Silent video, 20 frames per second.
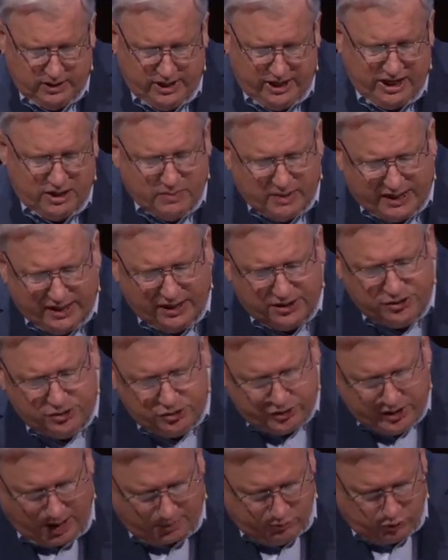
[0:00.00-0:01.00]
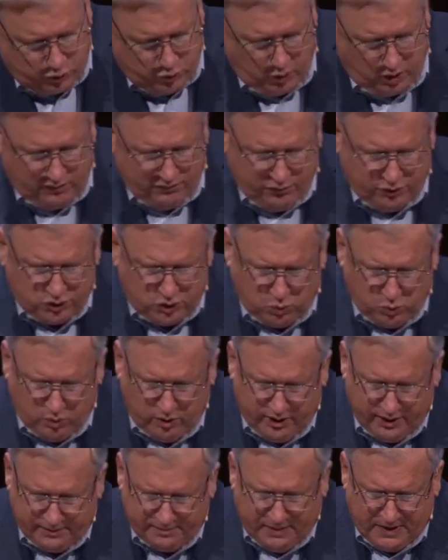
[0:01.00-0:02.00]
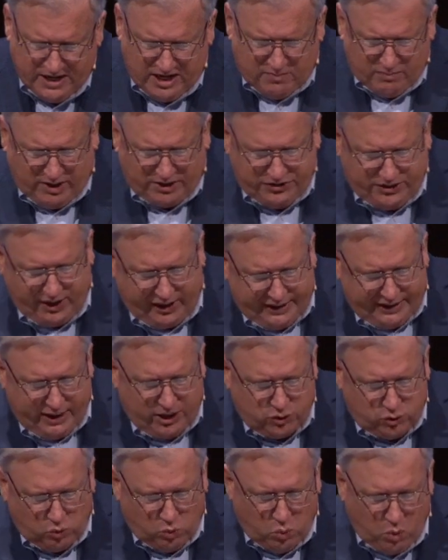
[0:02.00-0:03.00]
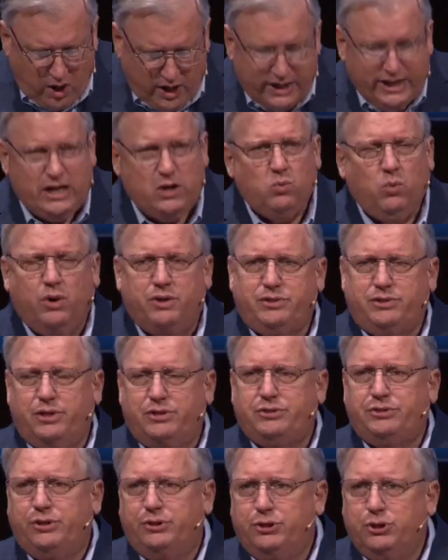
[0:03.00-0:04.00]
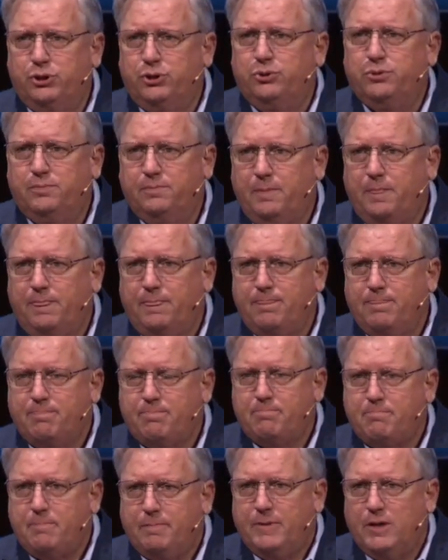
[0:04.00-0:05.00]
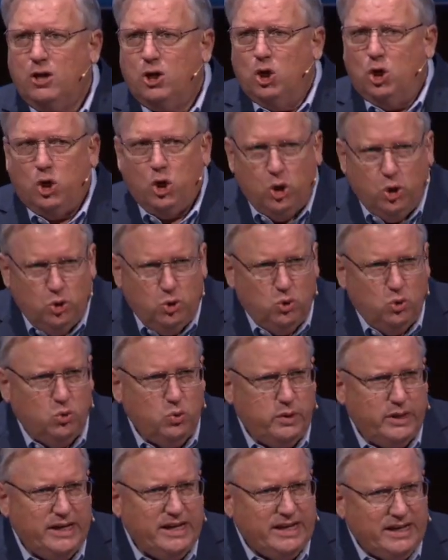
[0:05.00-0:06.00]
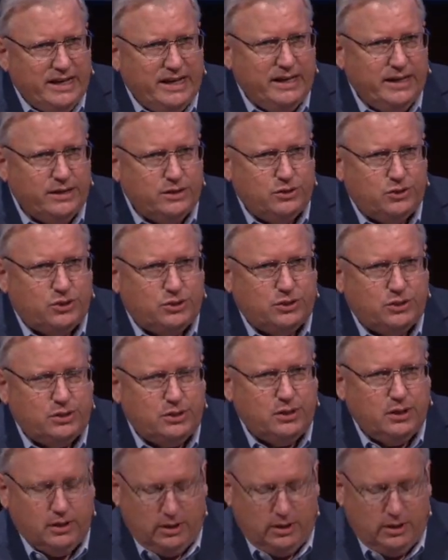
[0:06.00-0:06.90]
And he begins in chapter 12, verse 1, by telling us what he wants us to do, who it is